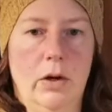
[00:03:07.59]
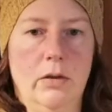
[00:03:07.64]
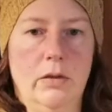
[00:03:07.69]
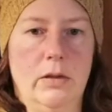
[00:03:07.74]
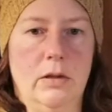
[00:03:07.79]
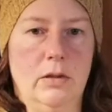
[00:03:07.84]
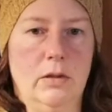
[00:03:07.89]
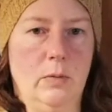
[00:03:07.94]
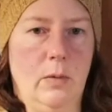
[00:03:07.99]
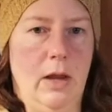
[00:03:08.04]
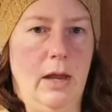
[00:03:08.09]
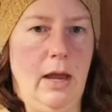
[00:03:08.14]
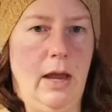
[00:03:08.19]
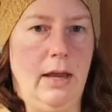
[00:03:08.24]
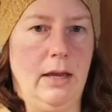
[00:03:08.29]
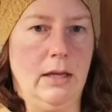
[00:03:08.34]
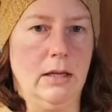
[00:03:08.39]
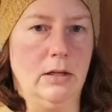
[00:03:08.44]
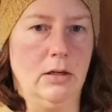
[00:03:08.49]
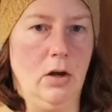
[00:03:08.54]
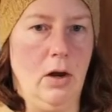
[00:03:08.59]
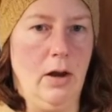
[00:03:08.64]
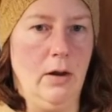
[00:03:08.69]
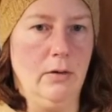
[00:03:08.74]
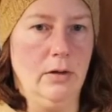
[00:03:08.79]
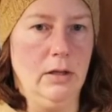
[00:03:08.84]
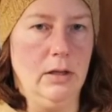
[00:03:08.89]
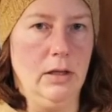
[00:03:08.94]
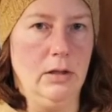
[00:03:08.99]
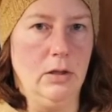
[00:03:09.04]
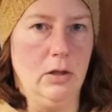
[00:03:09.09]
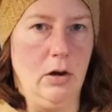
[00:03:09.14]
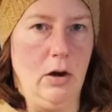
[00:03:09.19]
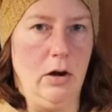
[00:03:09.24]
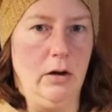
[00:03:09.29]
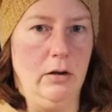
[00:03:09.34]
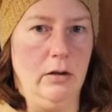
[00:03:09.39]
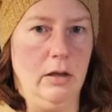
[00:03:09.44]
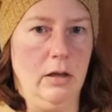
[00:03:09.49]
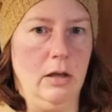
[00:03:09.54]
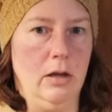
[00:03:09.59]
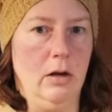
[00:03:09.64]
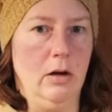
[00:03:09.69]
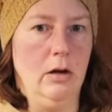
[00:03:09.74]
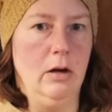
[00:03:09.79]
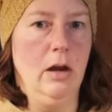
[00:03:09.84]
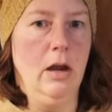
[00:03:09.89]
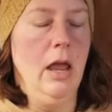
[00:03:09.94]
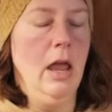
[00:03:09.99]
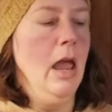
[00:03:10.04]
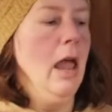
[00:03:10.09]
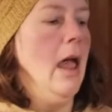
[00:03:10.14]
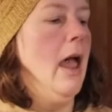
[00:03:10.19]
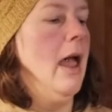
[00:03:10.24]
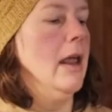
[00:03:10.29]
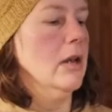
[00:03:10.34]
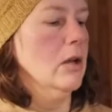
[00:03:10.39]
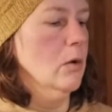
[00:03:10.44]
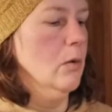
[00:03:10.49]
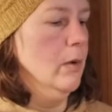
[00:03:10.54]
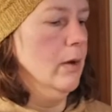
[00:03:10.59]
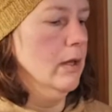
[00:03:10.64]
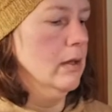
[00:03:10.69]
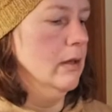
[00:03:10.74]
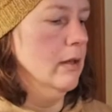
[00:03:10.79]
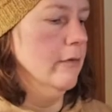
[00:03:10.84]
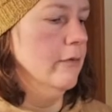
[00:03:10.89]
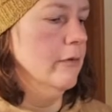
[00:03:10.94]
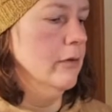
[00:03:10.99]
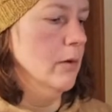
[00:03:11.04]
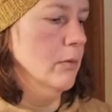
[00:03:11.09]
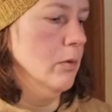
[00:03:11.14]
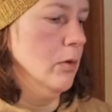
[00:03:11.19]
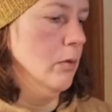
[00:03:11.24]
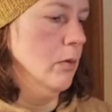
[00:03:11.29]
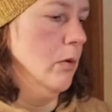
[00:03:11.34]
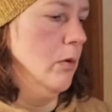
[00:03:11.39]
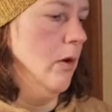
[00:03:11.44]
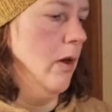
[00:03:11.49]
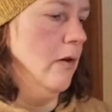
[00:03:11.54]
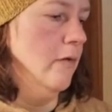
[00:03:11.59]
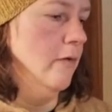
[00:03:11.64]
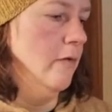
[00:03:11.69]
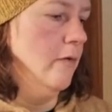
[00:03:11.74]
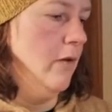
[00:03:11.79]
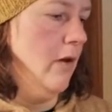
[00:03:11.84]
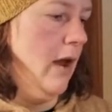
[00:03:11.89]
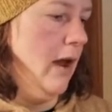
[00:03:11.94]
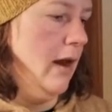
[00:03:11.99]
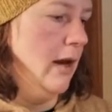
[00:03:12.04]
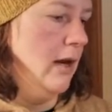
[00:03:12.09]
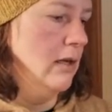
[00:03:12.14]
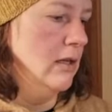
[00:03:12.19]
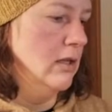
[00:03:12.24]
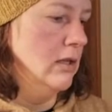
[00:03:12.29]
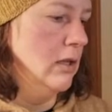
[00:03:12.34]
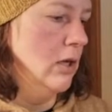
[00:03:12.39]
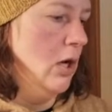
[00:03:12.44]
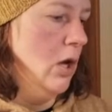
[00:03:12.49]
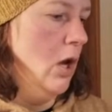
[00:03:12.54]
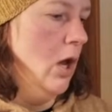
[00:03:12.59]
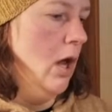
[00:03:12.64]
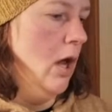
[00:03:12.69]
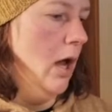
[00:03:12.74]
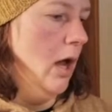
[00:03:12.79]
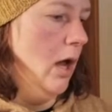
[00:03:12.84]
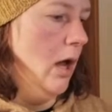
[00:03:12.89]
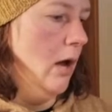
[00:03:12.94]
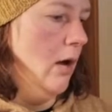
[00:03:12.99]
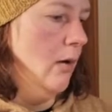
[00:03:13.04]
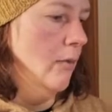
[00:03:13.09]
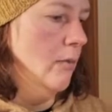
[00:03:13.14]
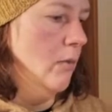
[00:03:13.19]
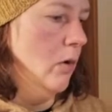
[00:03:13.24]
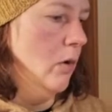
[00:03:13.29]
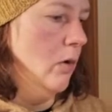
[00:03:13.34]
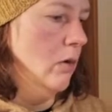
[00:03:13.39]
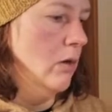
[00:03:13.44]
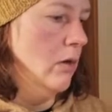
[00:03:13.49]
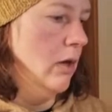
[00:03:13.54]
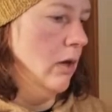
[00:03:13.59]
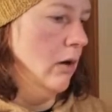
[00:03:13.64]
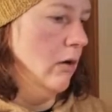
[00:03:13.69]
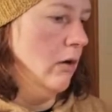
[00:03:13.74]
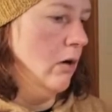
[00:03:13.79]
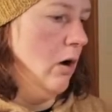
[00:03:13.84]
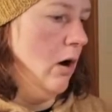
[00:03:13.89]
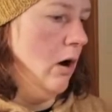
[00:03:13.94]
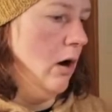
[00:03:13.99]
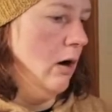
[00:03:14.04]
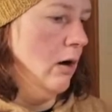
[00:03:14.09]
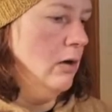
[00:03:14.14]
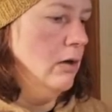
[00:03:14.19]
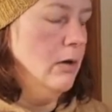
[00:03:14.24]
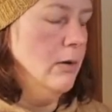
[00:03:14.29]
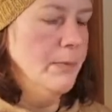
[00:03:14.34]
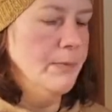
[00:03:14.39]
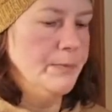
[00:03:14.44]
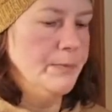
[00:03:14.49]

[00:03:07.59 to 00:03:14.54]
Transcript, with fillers: This way I can calculate the card of the year and quickly flip through and find their card